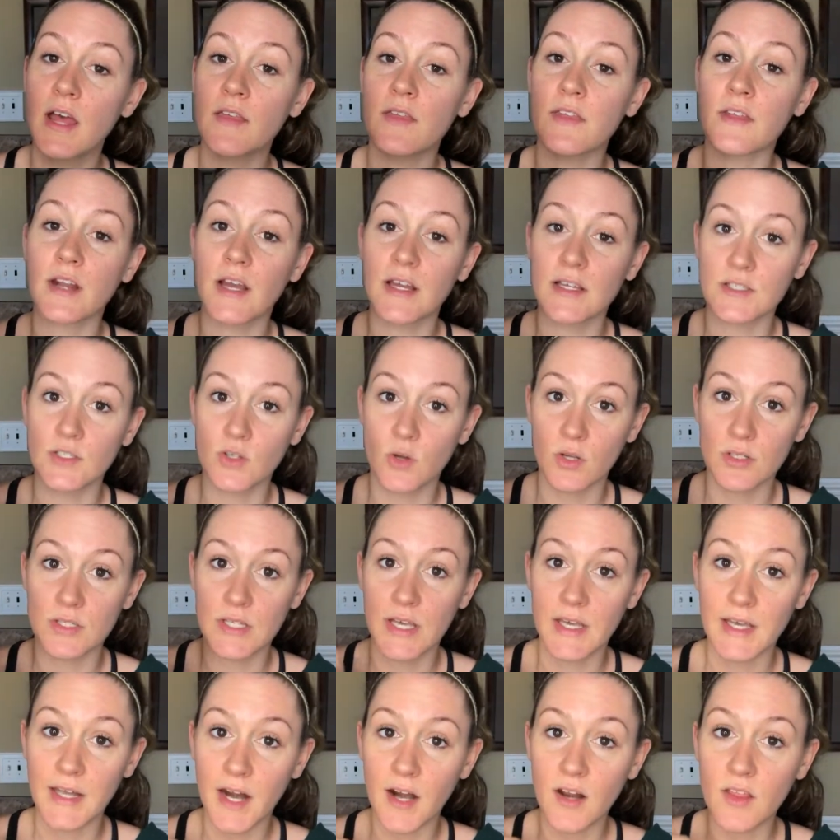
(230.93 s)
then I don't
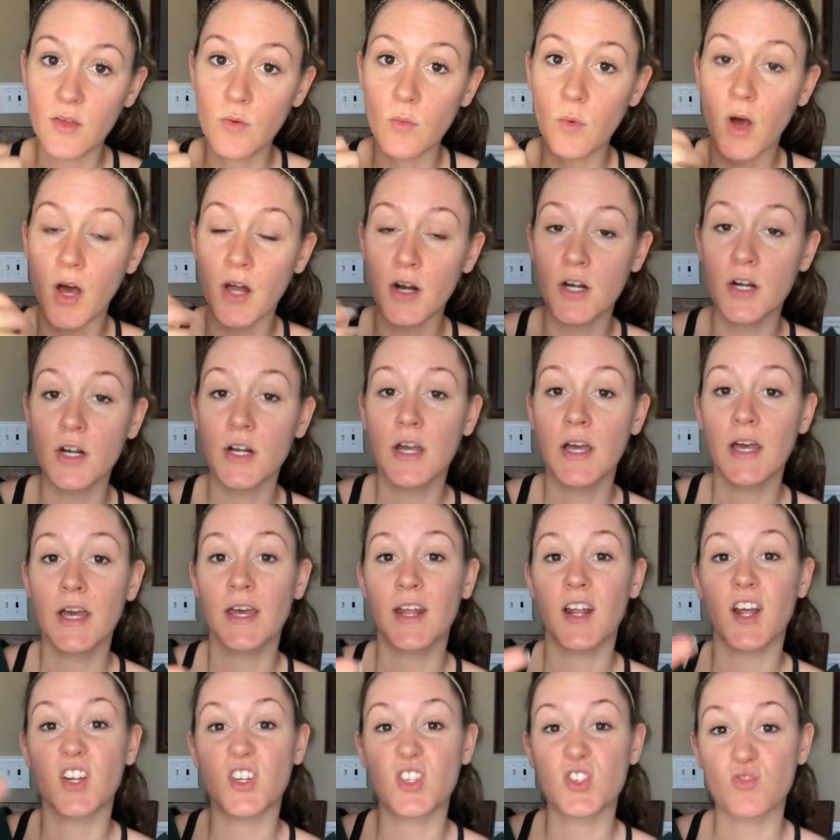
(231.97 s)
take it out of the water
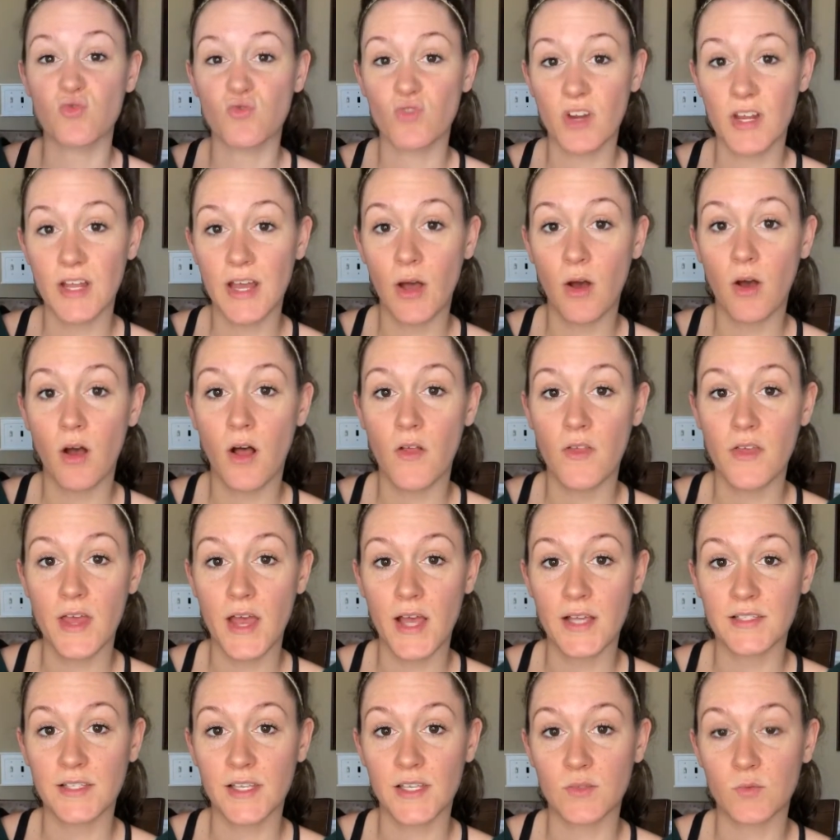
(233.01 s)
and I'll just wring out all the
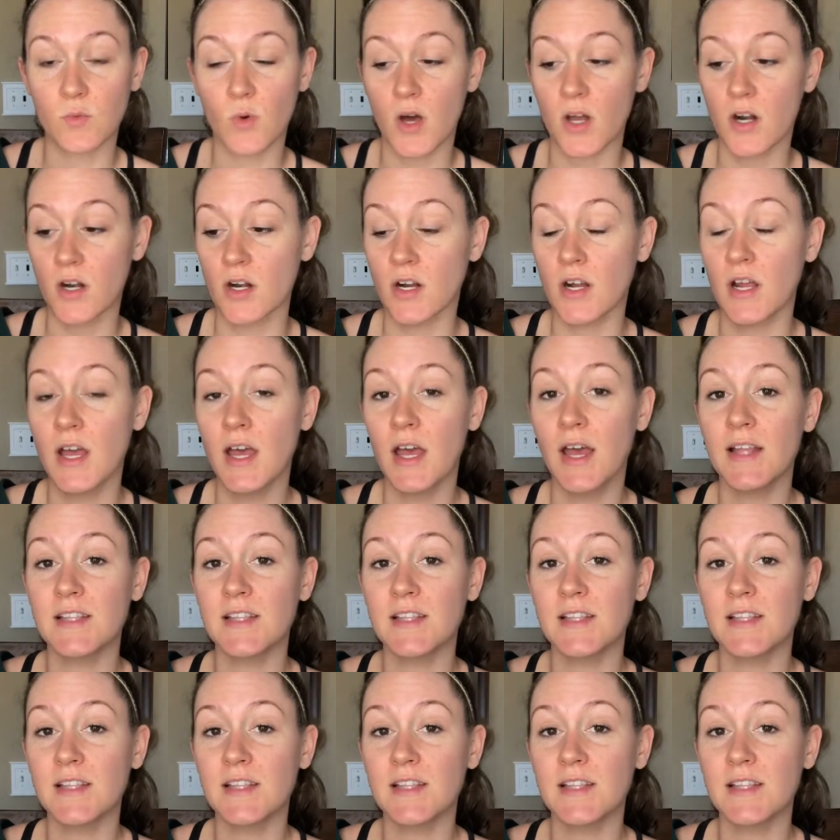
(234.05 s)
excess water.